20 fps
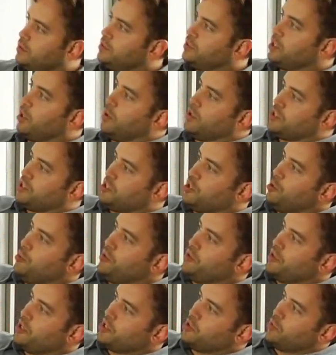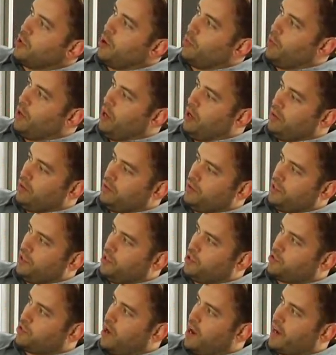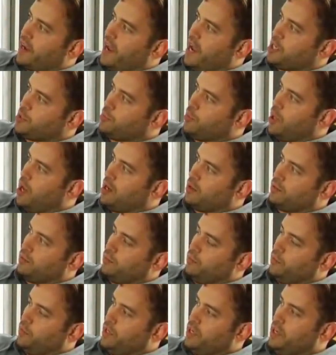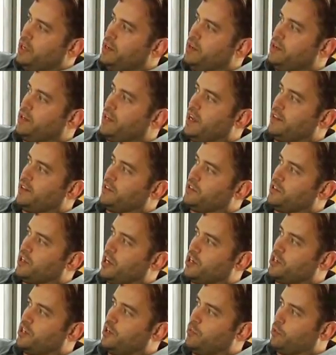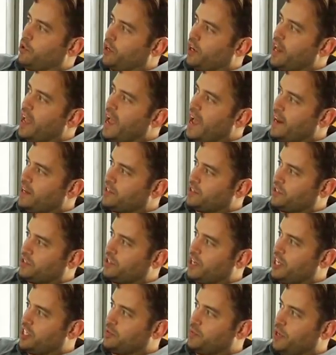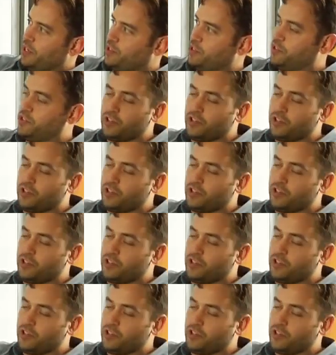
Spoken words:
So assuming this went well, it's in a try catch block, we get the session and we're going to add a success message.